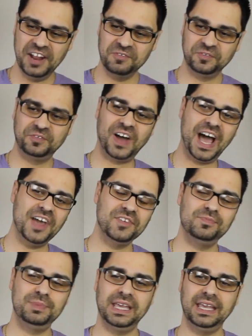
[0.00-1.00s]
and
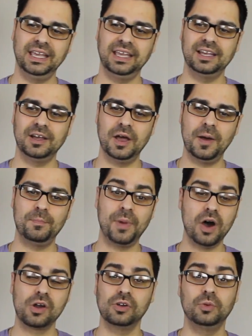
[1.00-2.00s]
five being uh,
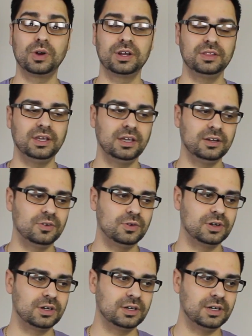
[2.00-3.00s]
bottle worthy
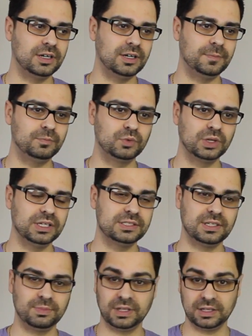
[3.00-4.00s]
or um, really
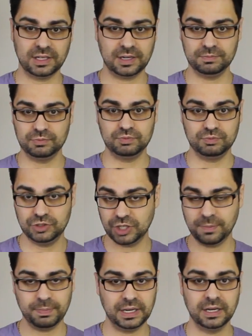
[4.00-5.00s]
something that I'm
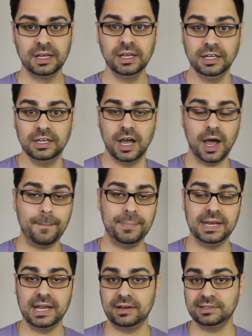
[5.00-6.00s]
jumping up
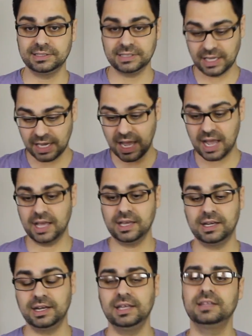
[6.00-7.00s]
and down and saying, I
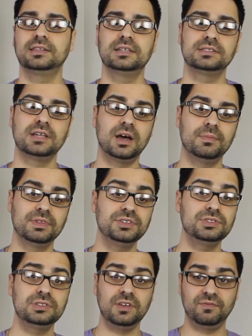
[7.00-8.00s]
gotta get this. Um,
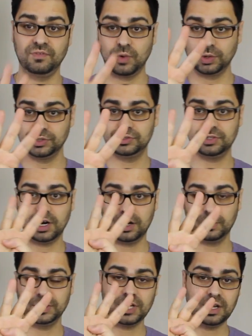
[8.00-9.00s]
this is a four
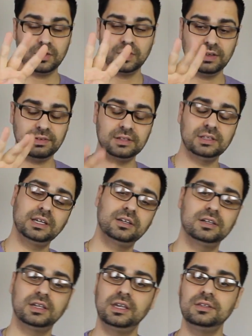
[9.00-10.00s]
star, which I don't give out like
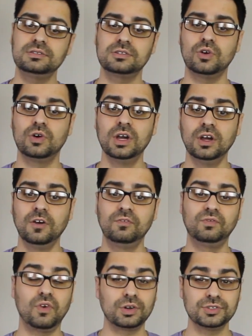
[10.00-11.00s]
cookies, so
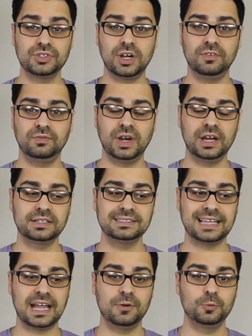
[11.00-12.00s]
four star
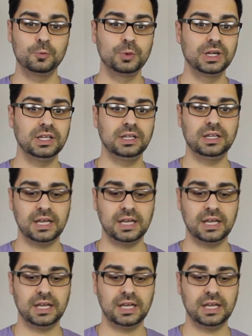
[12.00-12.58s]
fragrance. I really